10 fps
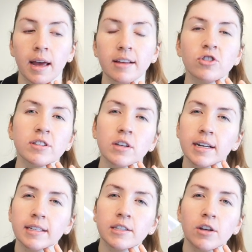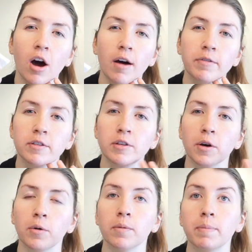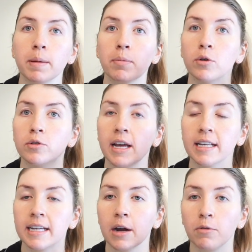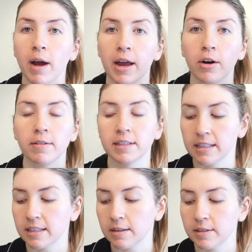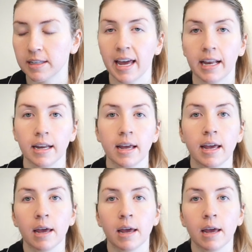it's just not as soft, so people who tend to get red or have sensitive skin,